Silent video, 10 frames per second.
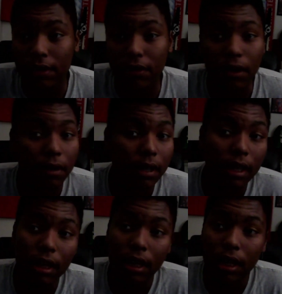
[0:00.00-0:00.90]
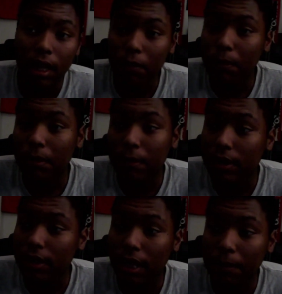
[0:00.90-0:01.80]
So that's pretty much
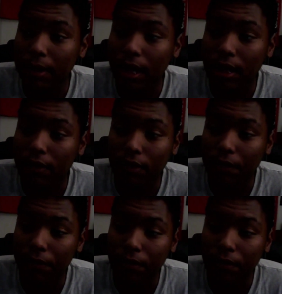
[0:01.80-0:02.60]
it. I mean, honestly,